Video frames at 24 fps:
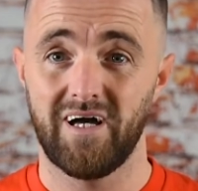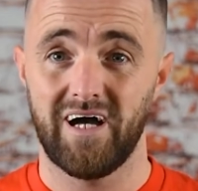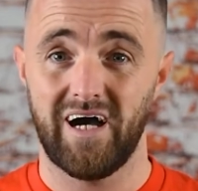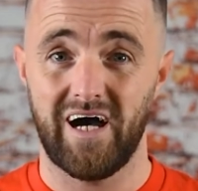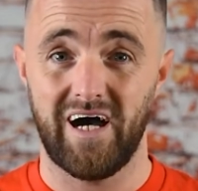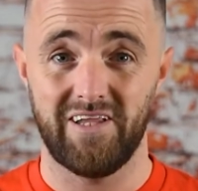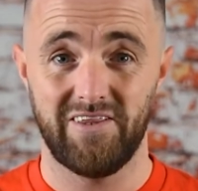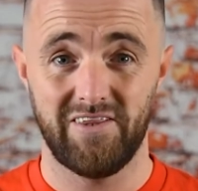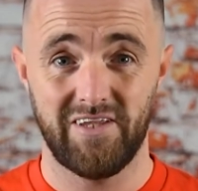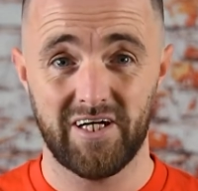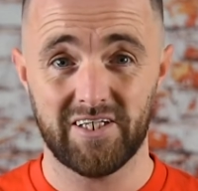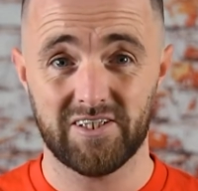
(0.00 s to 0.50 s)

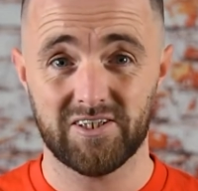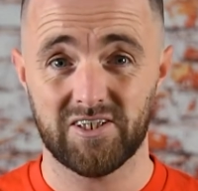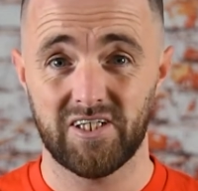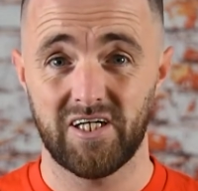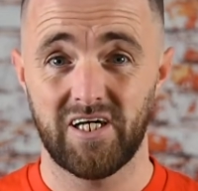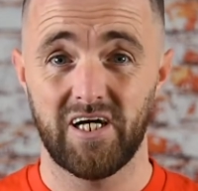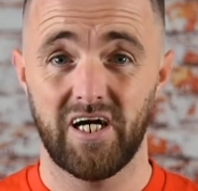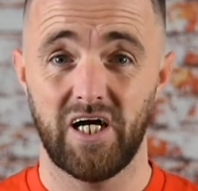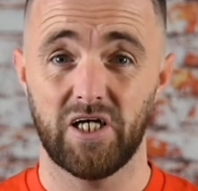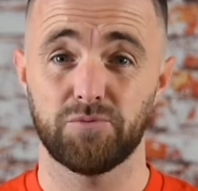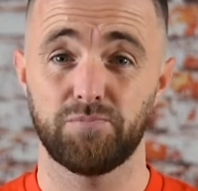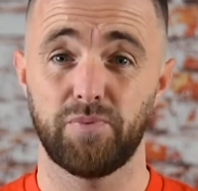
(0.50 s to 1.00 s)
And this
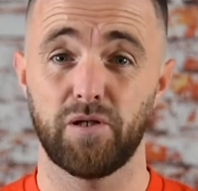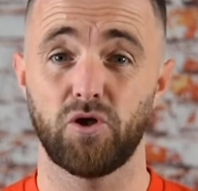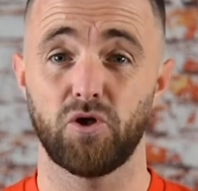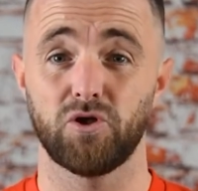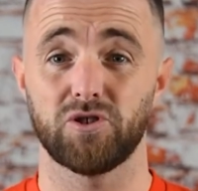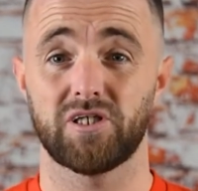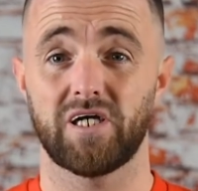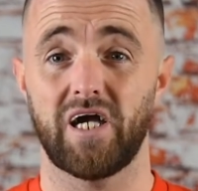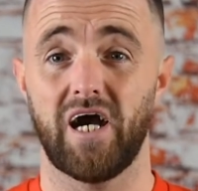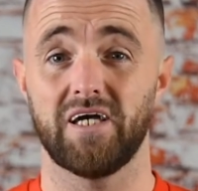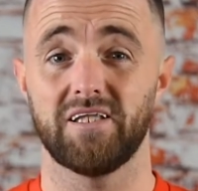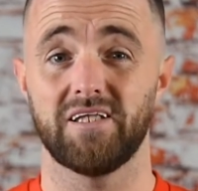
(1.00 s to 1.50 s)
is
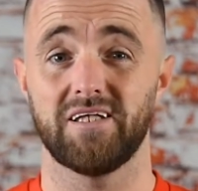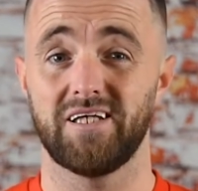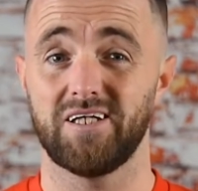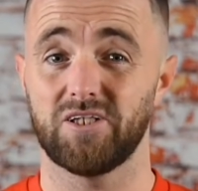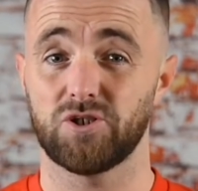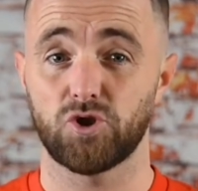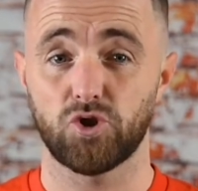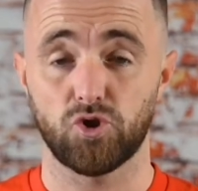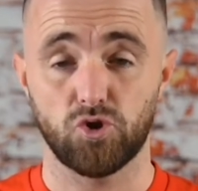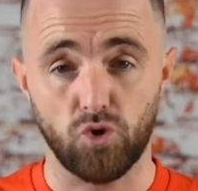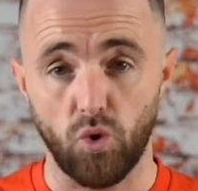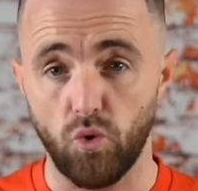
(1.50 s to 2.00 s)
because candidates
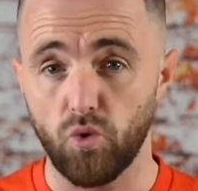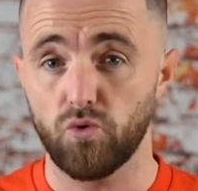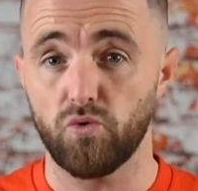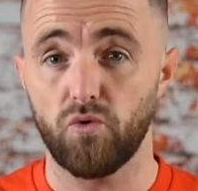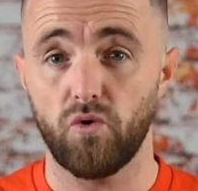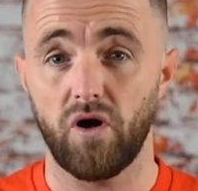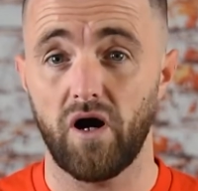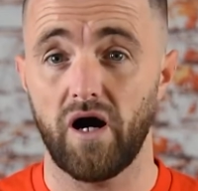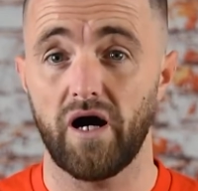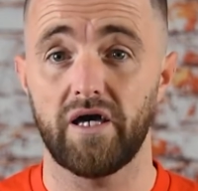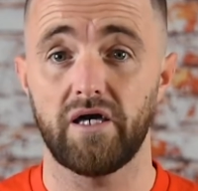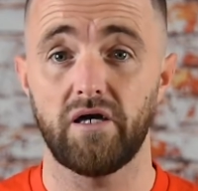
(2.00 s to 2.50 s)
don't
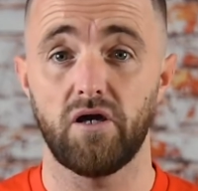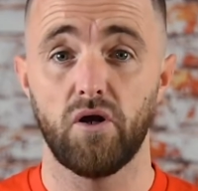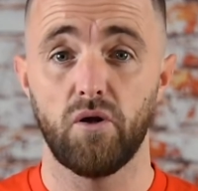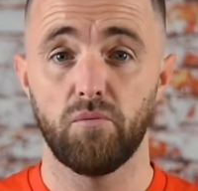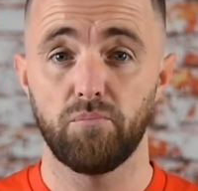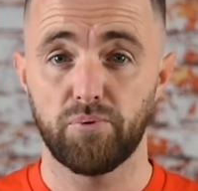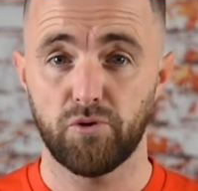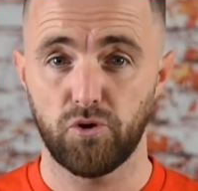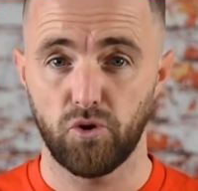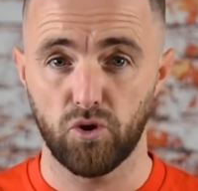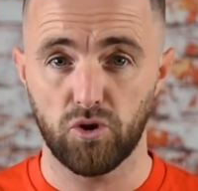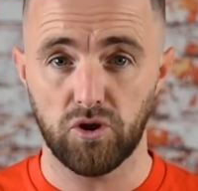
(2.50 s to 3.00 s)
rely
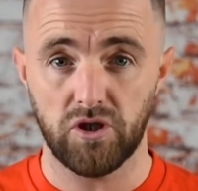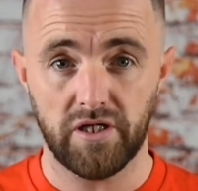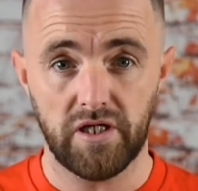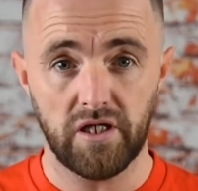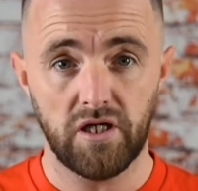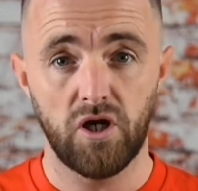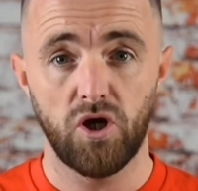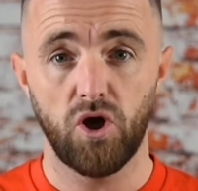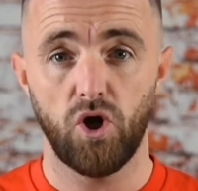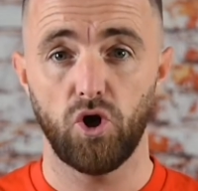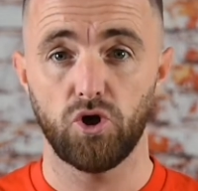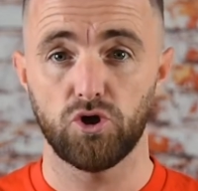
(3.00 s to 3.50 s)
purely
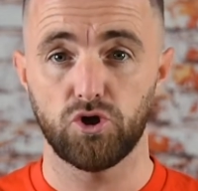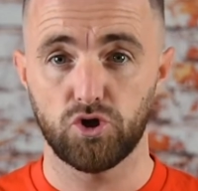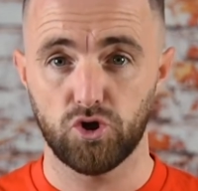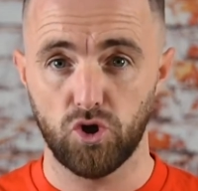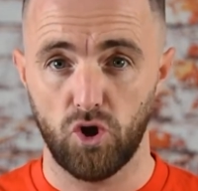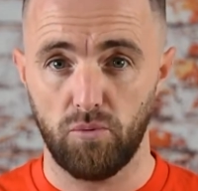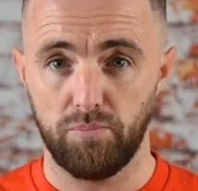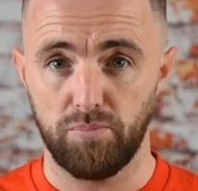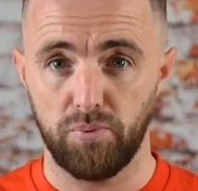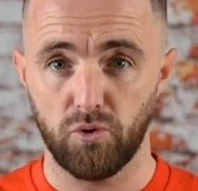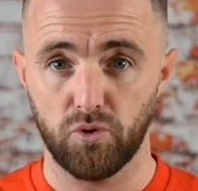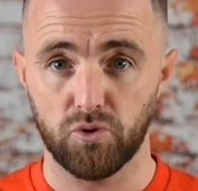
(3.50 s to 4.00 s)
on
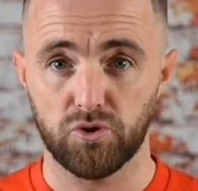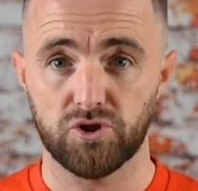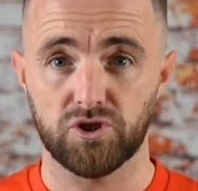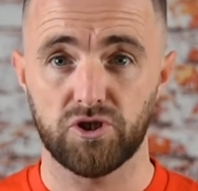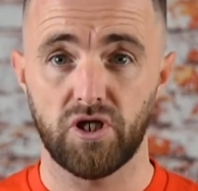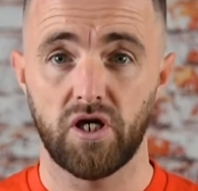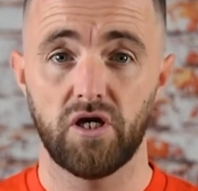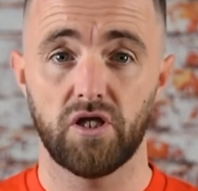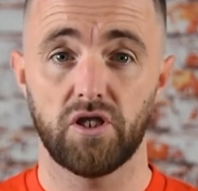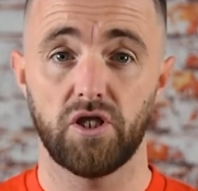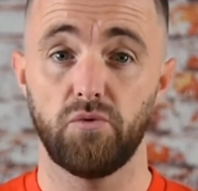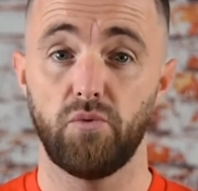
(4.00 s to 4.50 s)
job boards
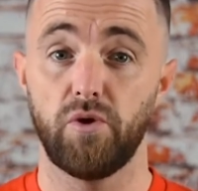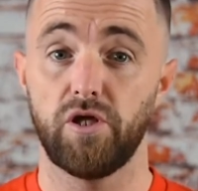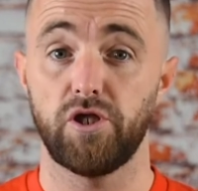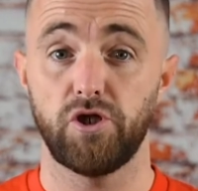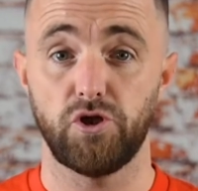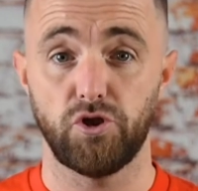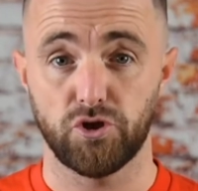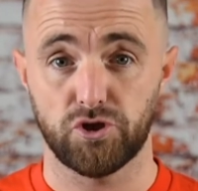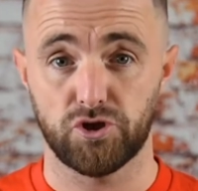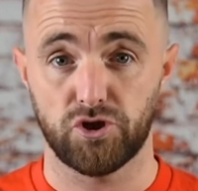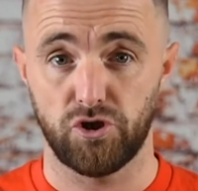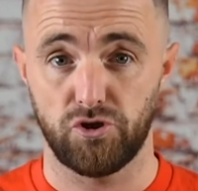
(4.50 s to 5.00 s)
the way they
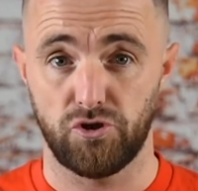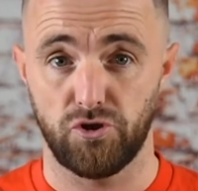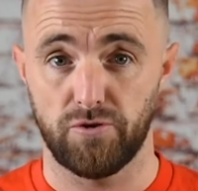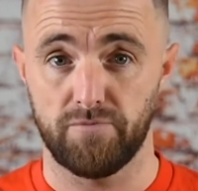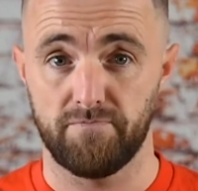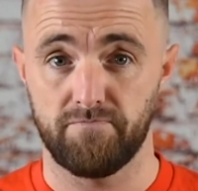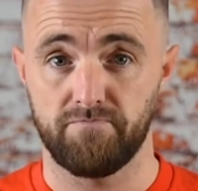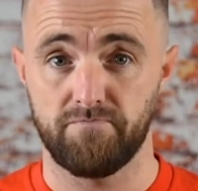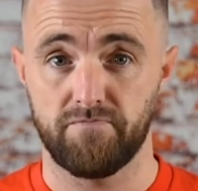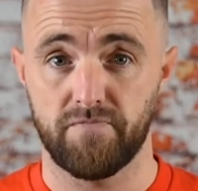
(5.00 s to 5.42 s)
used to do.